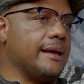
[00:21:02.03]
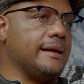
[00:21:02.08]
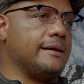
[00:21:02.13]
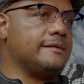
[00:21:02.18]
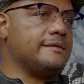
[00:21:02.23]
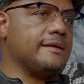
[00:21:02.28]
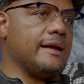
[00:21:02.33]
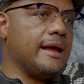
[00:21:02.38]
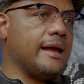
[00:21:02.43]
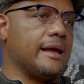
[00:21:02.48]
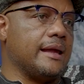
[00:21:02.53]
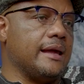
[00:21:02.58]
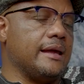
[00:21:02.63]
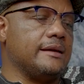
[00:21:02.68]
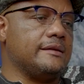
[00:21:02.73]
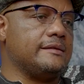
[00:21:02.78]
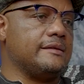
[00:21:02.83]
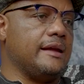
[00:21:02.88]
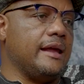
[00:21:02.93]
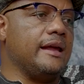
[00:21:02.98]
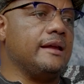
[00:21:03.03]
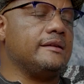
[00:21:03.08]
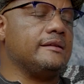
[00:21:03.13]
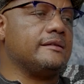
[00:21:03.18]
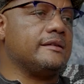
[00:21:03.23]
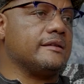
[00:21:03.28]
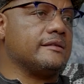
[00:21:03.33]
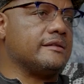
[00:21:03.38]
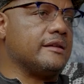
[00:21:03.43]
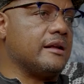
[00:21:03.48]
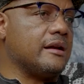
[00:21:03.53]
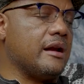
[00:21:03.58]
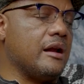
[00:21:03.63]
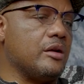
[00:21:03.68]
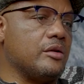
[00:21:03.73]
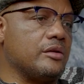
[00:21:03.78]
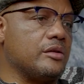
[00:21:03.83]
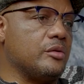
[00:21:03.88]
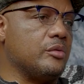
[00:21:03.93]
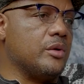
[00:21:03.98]
get editors
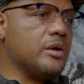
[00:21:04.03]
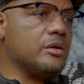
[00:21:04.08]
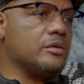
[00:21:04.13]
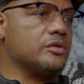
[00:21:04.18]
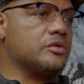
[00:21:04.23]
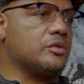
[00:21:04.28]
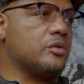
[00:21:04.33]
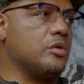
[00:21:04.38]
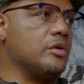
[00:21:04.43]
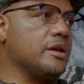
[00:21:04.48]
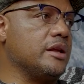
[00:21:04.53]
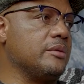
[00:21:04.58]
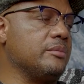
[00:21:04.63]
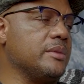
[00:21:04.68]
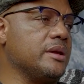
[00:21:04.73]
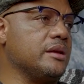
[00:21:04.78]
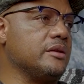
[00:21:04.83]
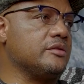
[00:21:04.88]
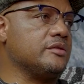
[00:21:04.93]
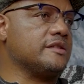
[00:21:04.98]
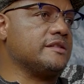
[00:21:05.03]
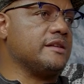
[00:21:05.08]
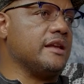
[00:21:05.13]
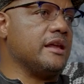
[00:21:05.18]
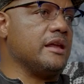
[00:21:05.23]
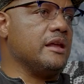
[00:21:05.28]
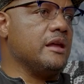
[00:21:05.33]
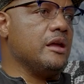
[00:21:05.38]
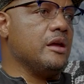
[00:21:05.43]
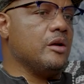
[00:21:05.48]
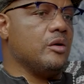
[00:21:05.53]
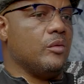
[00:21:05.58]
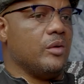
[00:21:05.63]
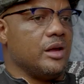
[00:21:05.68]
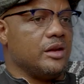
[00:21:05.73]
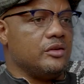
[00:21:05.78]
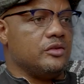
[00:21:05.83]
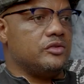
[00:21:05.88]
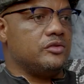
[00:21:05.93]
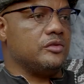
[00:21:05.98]
around the world calling me to say,
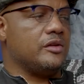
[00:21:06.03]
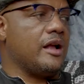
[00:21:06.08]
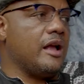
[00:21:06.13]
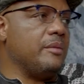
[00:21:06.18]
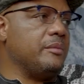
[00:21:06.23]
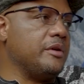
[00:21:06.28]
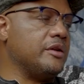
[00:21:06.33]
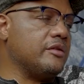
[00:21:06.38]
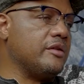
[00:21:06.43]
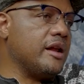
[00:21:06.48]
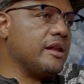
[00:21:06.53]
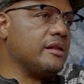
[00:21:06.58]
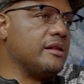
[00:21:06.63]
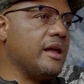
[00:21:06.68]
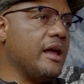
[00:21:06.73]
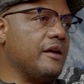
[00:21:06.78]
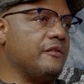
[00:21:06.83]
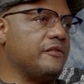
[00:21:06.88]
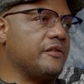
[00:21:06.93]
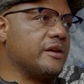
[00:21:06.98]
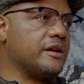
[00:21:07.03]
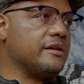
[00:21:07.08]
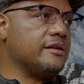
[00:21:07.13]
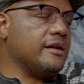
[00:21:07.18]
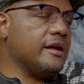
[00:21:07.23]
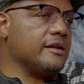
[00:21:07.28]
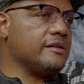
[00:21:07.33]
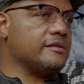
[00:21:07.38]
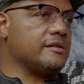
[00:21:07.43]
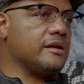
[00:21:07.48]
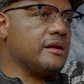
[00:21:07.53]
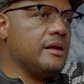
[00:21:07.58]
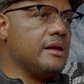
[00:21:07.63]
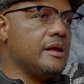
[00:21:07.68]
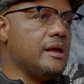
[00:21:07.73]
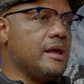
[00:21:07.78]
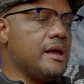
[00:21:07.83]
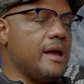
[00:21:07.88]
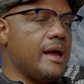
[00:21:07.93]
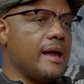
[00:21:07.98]
why don't you come and run the Africa desk?
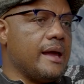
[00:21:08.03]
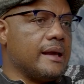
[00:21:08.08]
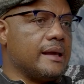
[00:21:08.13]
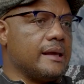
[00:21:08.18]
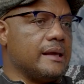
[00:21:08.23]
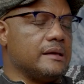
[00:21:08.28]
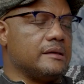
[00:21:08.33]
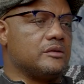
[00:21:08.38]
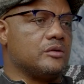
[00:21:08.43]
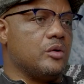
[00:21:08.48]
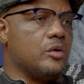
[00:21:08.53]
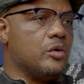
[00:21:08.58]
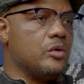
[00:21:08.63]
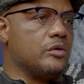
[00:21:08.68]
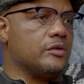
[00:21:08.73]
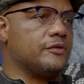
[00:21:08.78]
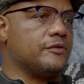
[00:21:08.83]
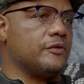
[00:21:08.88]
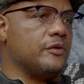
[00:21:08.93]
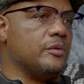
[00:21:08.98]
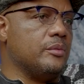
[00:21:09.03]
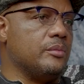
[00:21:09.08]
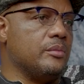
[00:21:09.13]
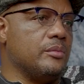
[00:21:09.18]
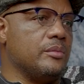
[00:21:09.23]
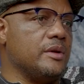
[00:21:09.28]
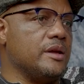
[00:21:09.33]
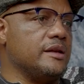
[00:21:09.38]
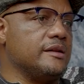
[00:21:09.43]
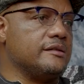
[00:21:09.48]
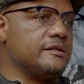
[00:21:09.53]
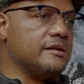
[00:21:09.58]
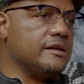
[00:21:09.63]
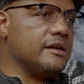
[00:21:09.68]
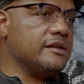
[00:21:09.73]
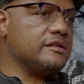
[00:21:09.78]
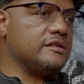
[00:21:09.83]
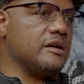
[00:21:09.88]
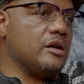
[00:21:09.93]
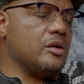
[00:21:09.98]
I get calls from
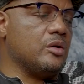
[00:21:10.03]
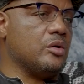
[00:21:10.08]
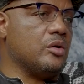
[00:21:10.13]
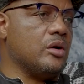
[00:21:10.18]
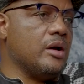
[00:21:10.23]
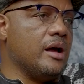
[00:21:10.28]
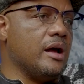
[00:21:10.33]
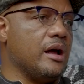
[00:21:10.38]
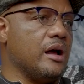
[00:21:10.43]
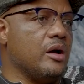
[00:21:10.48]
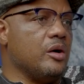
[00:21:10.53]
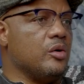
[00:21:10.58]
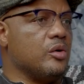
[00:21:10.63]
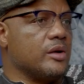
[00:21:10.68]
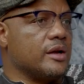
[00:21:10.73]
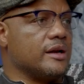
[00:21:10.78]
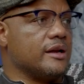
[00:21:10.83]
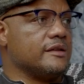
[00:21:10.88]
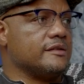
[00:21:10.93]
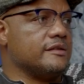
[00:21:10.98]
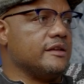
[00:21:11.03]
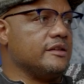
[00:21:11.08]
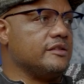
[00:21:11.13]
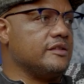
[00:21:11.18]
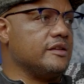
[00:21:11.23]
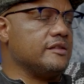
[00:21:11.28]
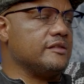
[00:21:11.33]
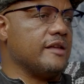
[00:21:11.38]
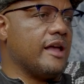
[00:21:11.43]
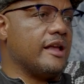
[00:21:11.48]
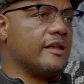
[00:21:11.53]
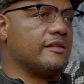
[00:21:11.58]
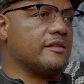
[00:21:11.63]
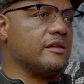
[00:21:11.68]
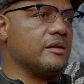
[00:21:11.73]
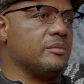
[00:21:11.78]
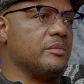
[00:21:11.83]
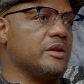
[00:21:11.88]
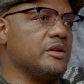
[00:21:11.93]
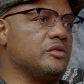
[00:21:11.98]
international organizations
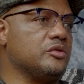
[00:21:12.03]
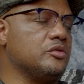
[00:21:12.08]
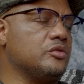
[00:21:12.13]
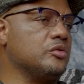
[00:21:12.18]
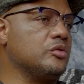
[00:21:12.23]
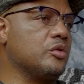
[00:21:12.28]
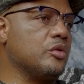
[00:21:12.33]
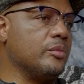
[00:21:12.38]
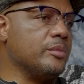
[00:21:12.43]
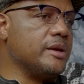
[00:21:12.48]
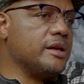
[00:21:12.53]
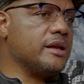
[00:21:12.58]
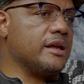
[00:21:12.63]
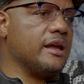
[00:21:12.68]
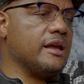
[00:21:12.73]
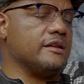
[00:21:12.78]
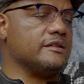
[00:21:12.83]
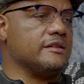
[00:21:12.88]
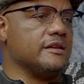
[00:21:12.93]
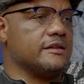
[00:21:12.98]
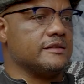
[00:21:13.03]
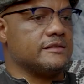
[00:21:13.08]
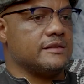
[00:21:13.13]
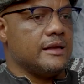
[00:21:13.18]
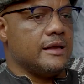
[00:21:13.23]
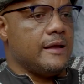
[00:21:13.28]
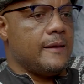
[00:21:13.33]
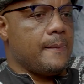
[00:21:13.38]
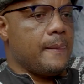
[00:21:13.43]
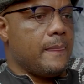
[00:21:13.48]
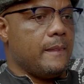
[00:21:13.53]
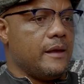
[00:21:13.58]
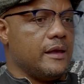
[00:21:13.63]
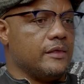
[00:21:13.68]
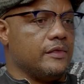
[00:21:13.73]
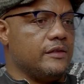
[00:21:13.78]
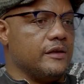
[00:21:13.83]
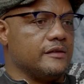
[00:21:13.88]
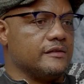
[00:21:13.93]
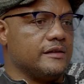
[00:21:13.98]
asking me to do communications
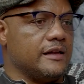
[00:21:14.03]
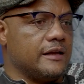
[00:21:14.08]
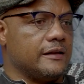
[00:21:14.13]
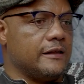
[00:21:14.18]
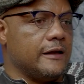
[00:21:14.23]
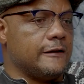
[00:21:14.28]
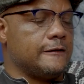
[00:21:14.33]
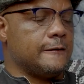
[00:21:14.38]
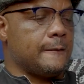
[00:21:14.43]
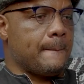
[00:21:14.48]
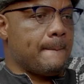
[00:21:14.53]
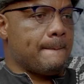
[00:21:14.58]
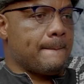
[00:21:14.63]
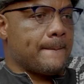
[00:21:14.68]
and things like that.